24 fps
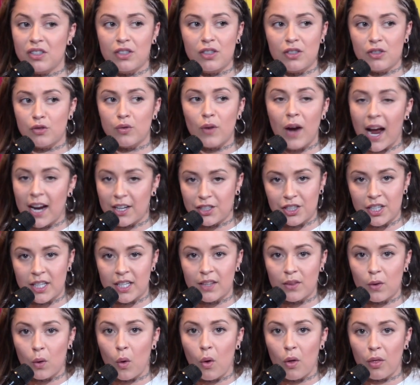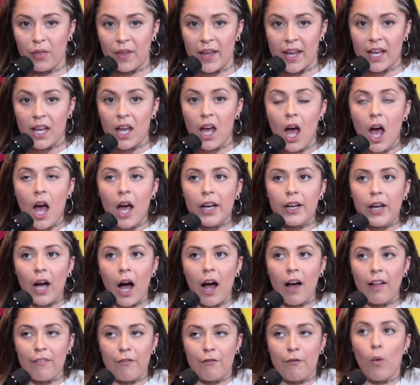trashing the whole thing,
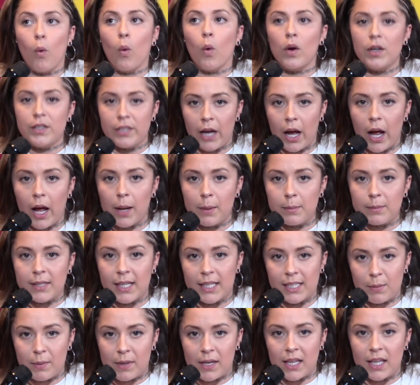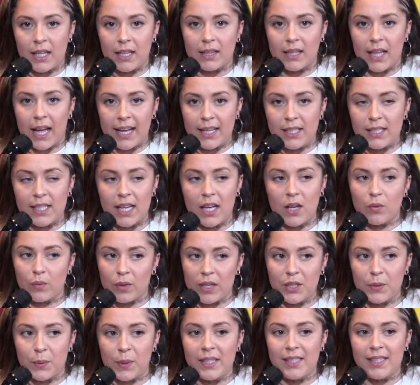got 4 times as many likes and
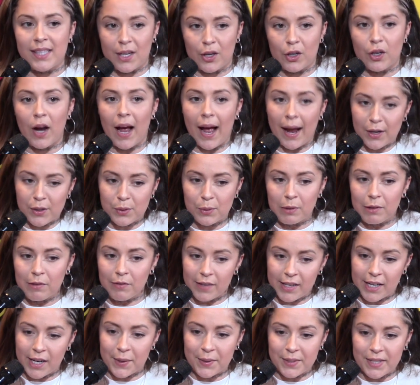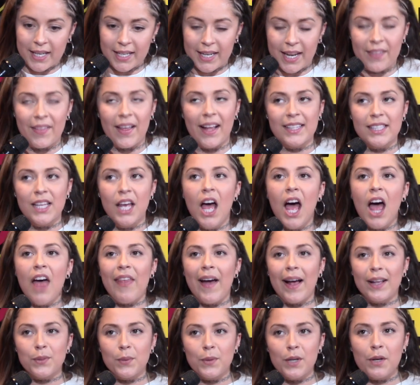retweets than her actual video did. And
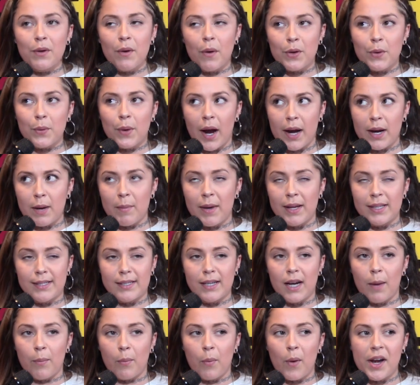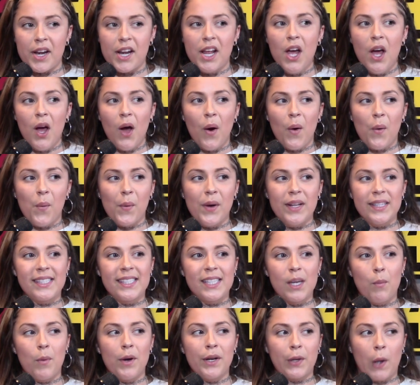that's when you know you kind of messed up. When
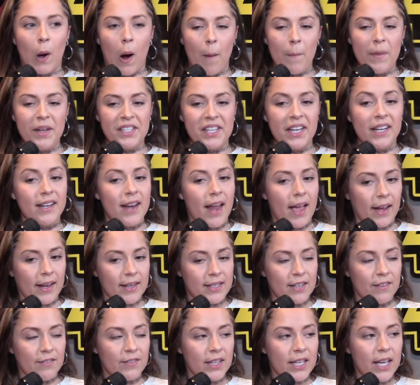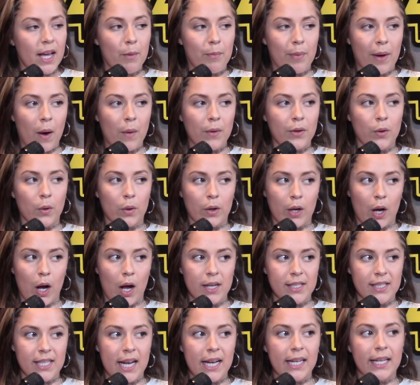someone commenting negatively about your
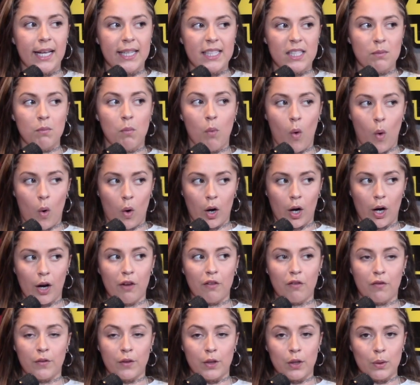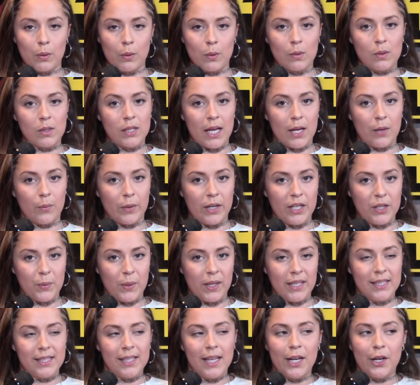content gets more views and
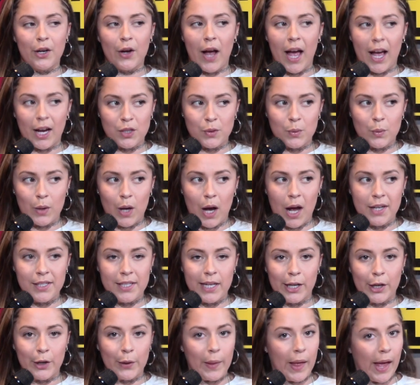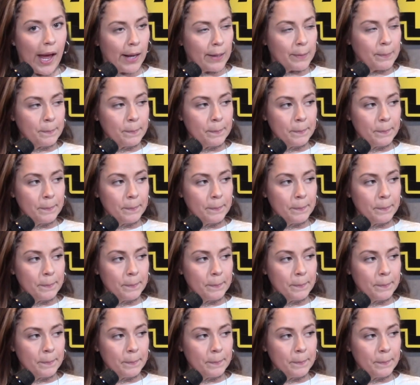retweets than your actual content, you're like,